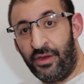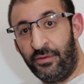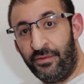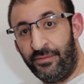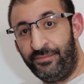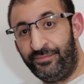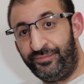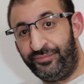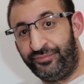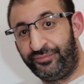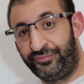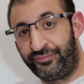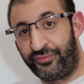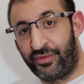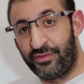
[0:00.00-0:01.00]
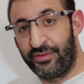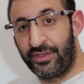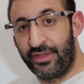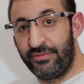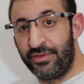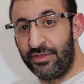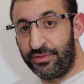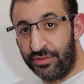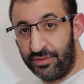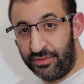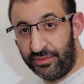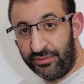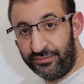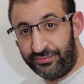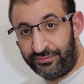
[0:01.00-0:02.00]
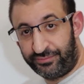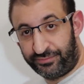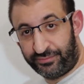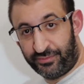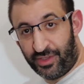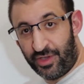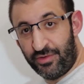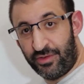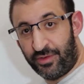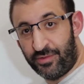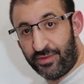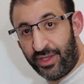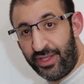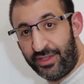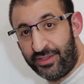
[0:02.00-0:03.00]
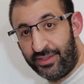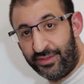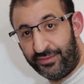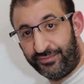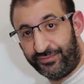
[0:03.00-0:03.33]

Now, what I will do, I will do